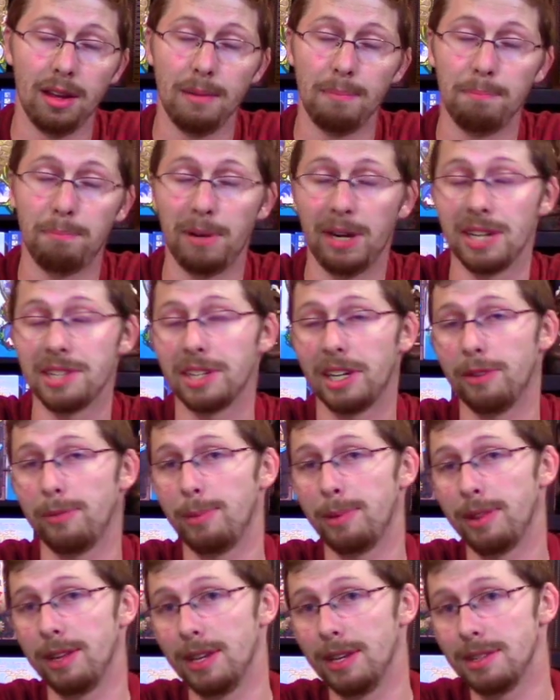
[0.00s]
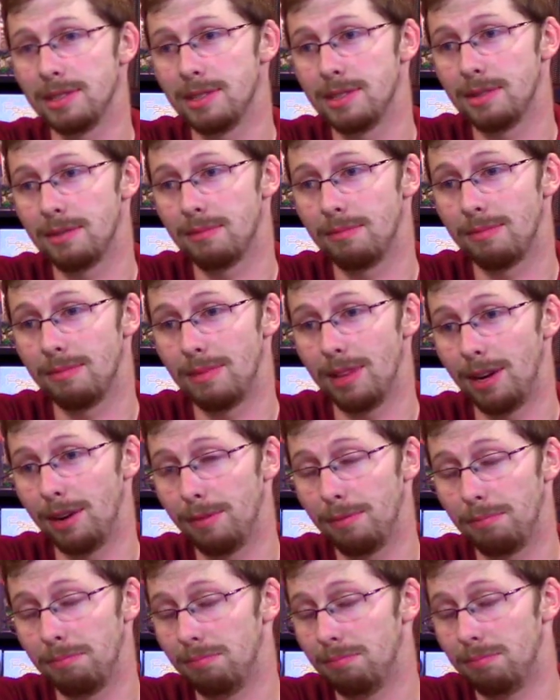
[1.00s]
but it does a couple things that
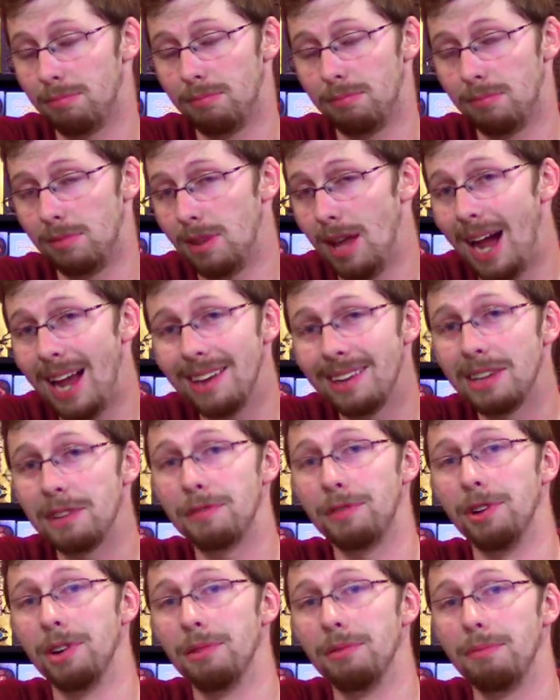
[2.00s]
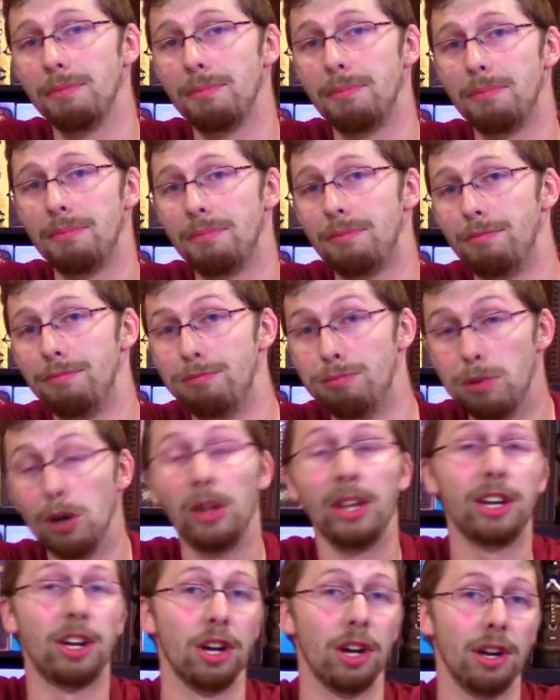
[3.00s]
are not different,
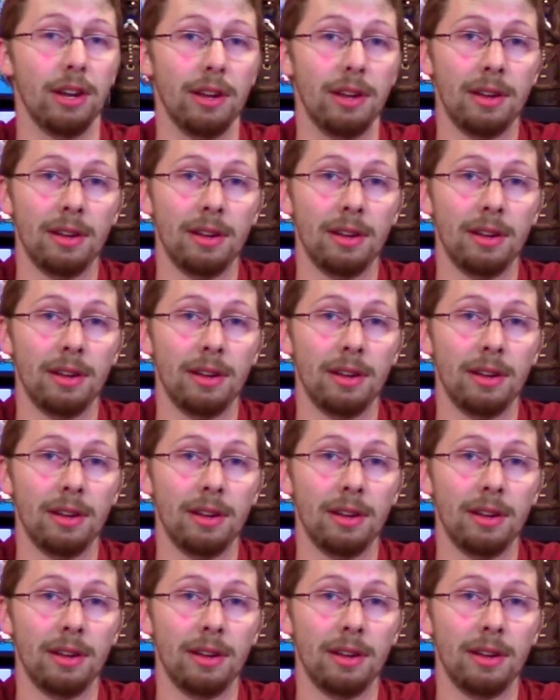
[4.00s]
really good.